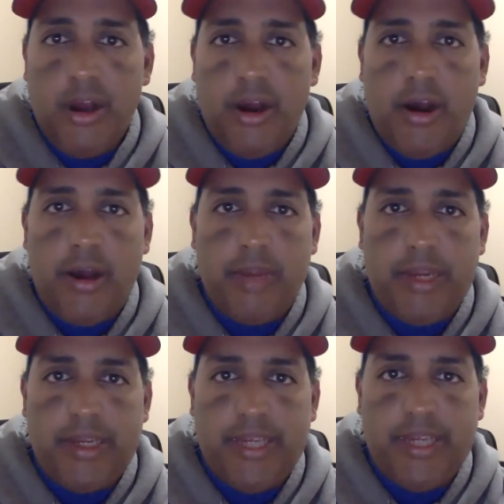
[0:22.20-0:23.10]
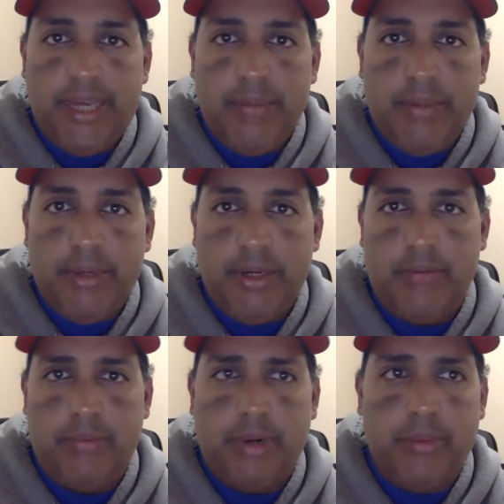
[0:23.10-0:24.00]
on my team, uh,
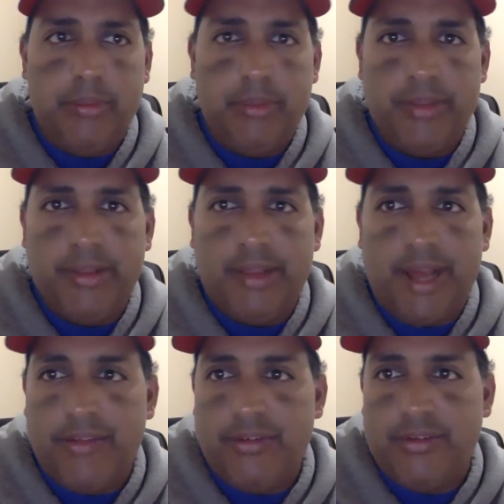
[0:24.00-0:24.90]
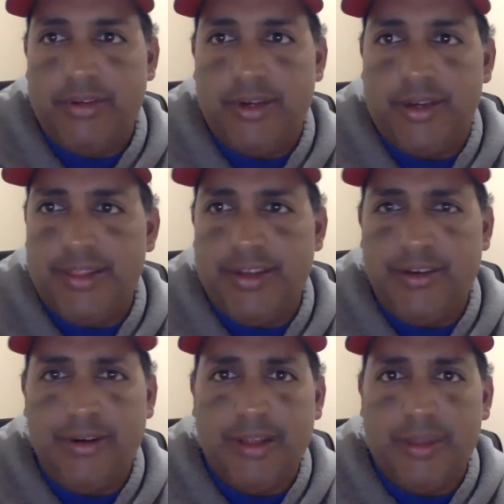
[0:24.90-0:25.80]
probably in the last, uh, I think
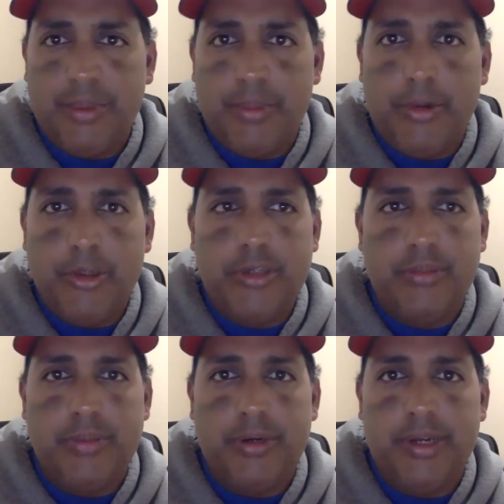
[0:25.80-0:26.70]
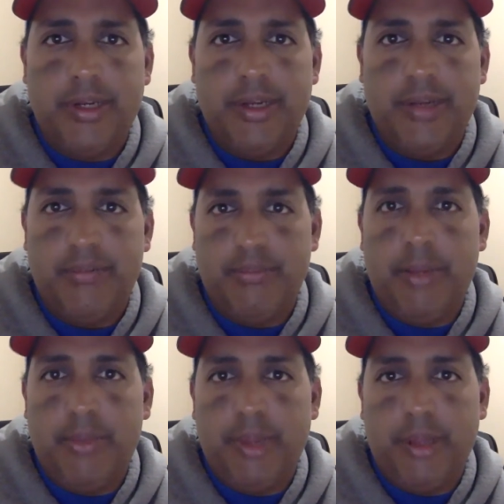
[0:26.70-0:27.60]
during that promotional period, I have made
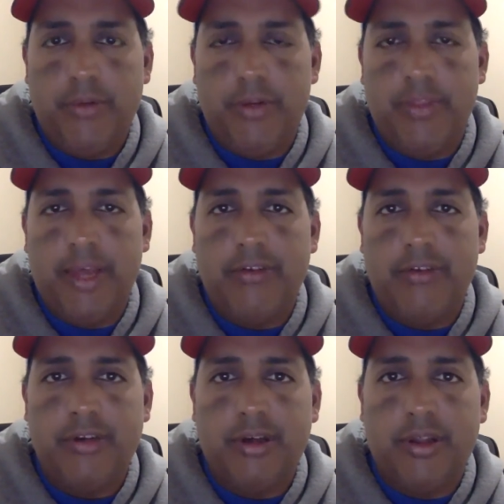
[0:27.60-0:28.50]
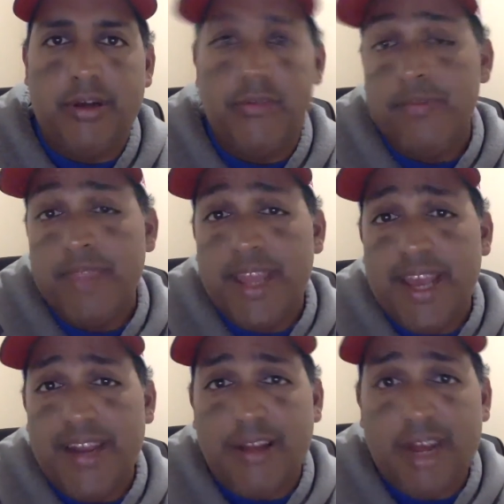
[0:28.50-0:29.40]
well over a $1,000.
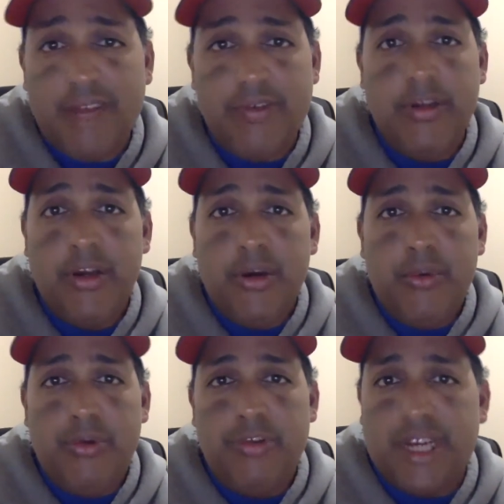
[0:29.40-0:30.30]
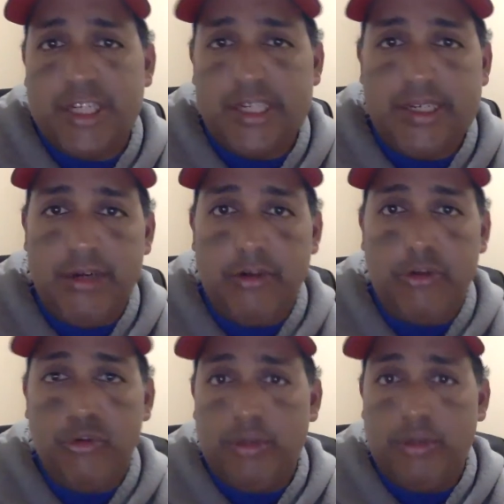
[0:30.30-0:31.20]
And a lot of it was actually tier
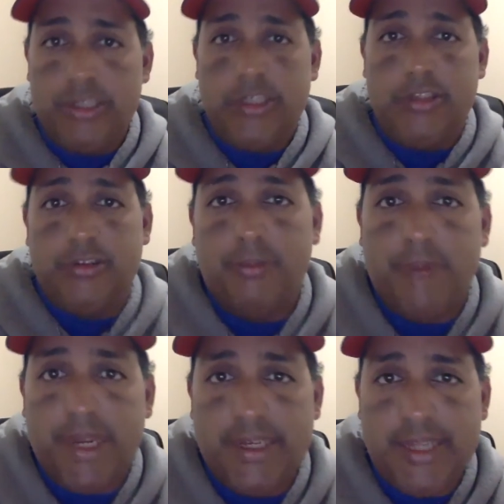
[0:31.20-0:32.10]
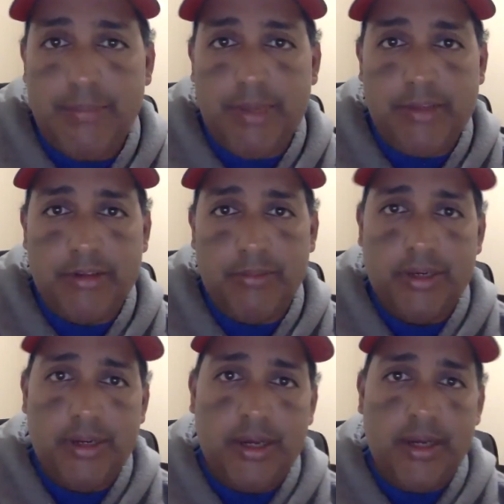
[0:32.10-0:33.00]
two commissions from my team because I've been
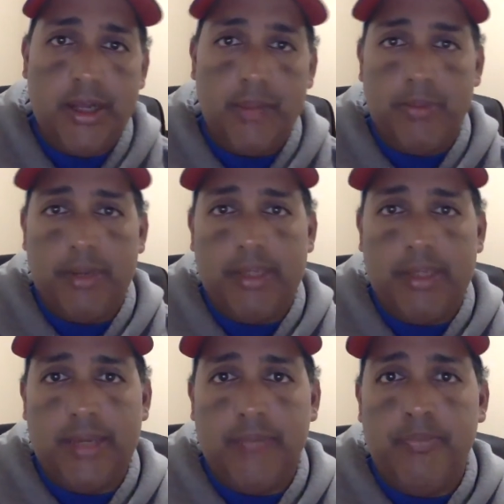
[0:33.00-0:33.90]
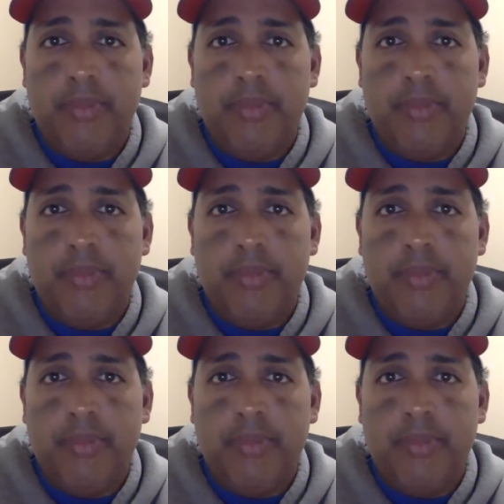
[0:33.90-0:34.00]
uh, helping my team